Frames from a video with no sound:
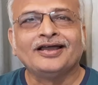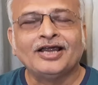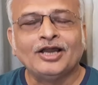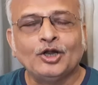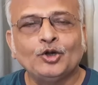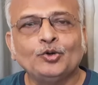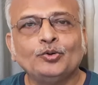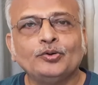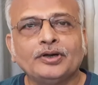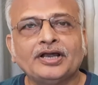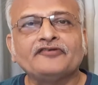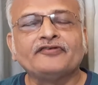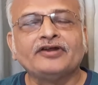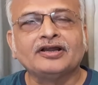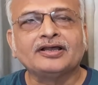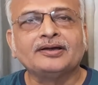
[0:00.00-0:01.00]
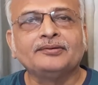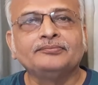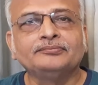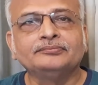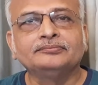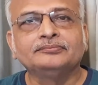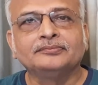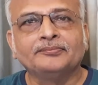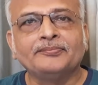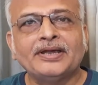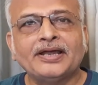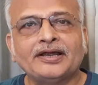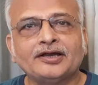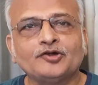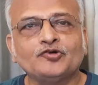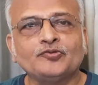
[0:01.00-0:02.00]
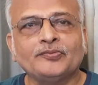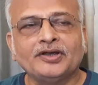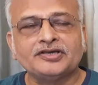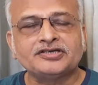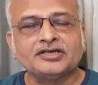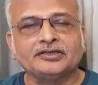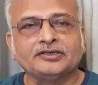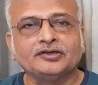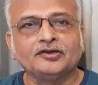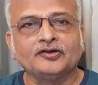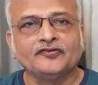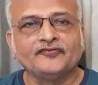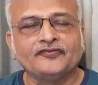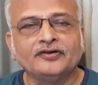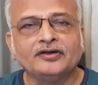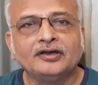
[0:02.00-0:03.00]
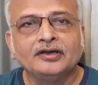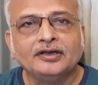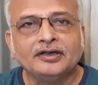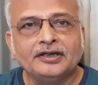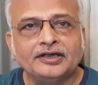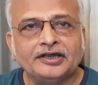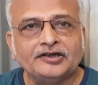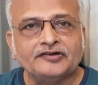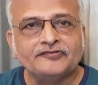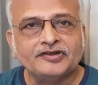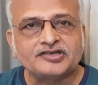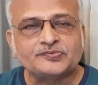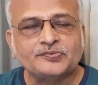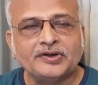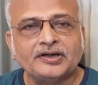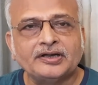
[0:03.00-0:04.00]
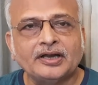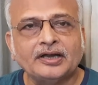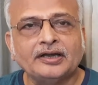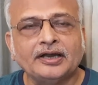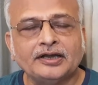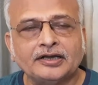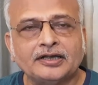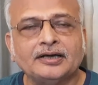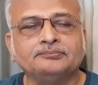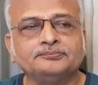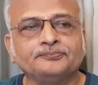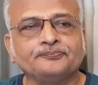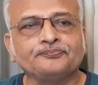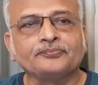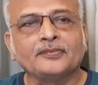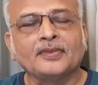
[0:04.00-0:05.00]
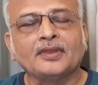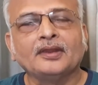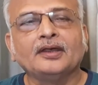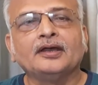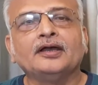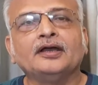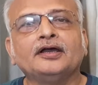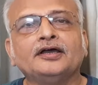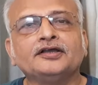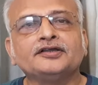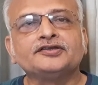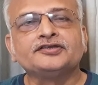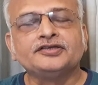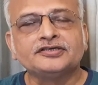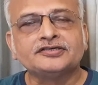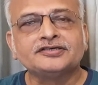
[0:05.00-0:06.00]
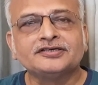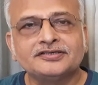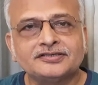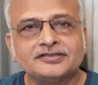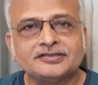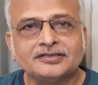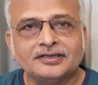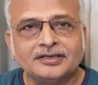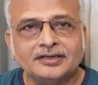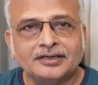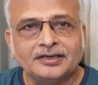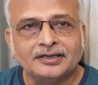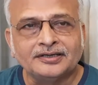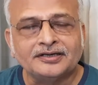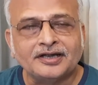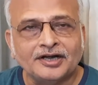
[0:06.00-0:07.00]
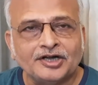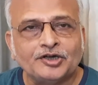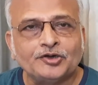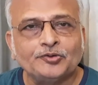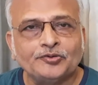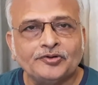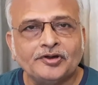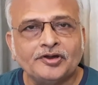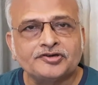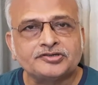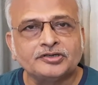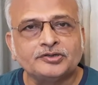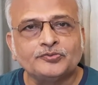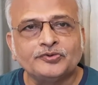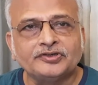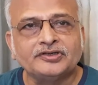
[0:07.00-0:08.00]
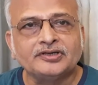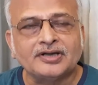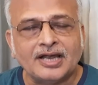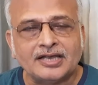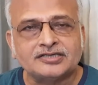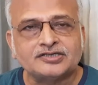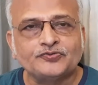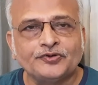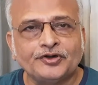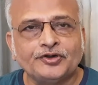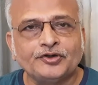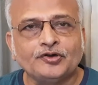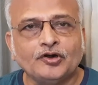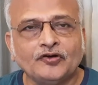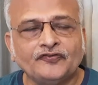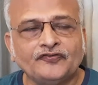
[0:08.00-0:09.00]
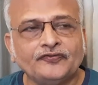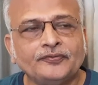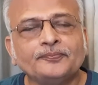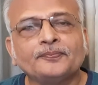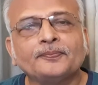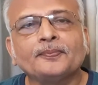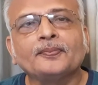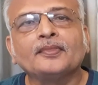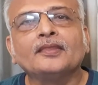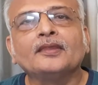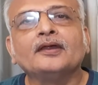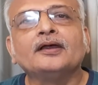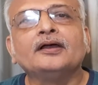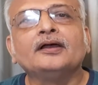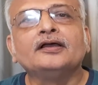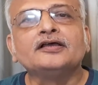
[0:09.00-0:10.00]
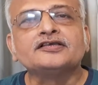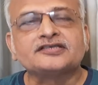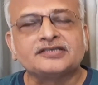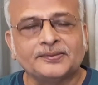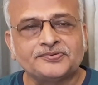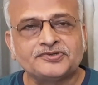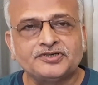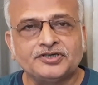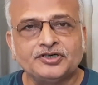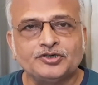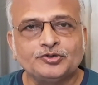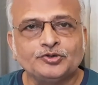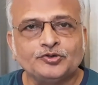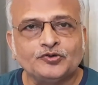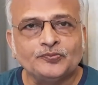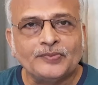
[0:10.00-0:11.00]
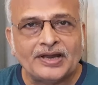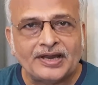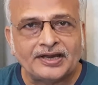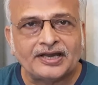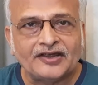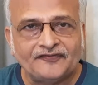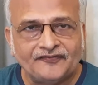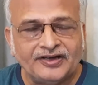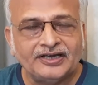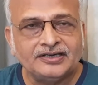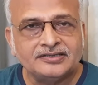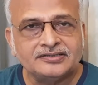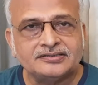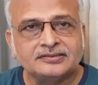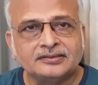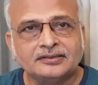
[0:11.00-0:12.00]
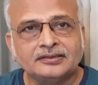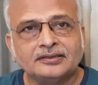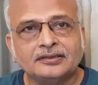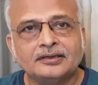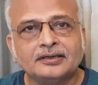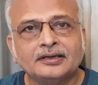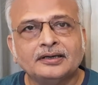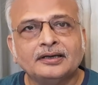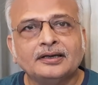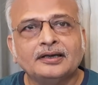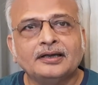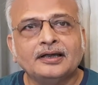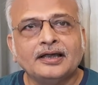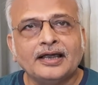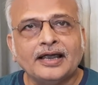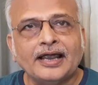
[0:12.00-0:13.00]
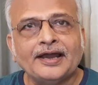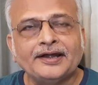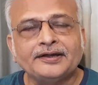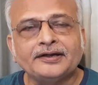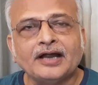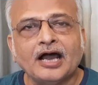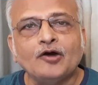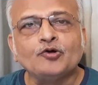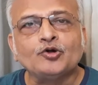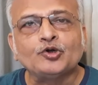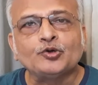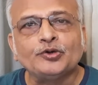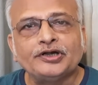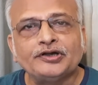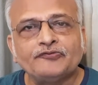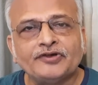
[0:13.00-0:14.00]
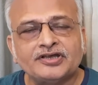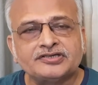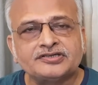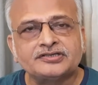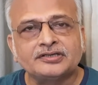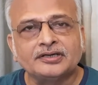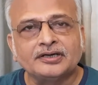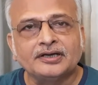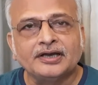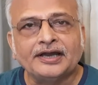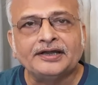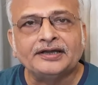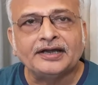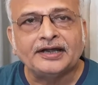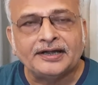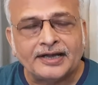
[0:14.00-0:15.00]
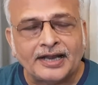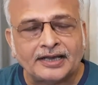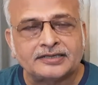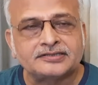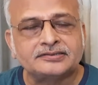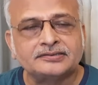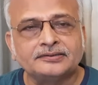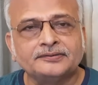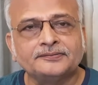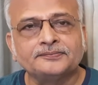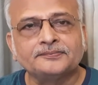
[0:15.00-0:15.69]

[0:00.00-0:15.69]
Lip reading: Hello and welcome back to my channel of investment and income. This is in continuation with the last video of substitute to bank FDs and how to invest in index.